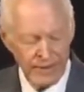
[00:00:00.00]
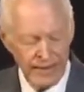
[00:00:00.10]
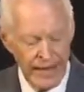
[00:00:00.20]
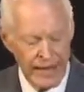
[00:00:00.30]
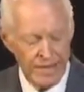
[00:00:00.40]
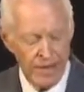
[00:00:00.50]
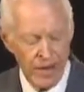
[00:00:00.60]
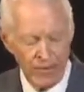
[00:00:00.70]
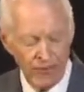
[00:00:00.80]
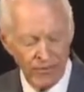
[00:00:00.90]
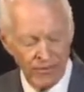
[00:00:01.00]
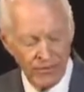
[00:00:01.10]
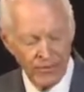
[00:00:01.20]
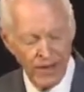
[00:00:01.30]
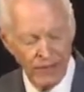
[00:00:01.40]
The name
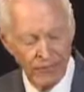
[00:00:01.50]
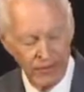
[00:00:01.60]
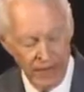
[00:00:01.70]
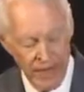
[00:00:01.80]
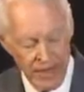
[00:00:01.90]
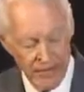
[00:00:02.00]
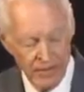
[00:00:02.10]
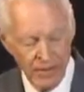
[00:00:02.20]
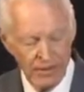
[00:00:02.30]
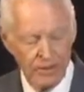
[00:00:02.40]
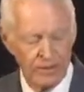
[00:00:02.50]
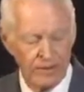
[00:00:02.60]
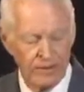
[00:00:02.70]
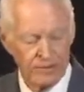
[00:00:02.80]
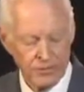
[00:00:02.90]
of the game
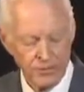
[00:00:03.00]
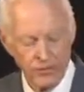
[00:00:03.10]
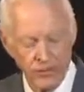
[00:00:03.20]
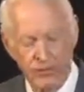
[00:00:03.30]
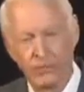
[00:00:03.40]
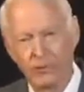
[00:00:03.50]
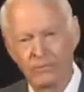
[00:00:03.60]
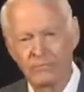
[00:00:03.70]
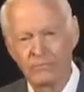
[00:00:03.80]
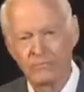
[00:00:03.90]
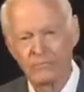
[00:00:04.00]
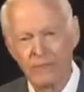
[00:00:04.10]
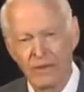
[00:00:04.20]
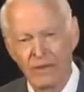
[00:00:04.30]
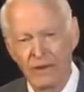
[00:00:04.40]
is control.
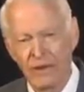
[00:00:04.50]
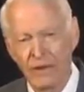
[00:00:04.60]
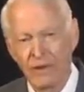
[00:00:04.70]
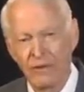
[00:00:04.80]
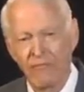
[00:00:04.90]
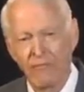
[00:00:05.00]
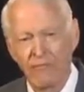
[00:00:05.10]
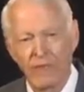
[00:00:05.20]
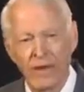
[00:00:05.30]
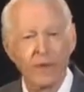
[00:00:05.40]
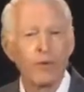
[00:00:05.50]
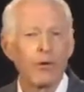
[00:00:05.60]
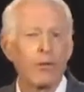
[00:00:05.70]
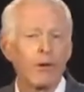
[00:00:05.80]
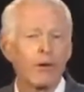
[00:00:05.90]
Now, I'm
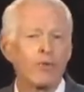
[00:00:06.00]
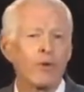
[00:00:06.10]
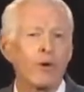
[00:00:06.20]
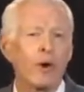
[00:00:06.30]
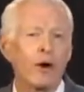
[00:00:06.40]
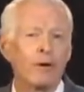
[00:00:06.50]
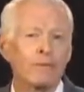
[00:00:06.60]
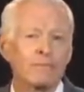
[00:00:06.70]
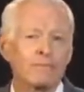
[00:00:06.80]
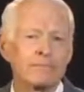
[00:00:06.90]
going to meddle for a while.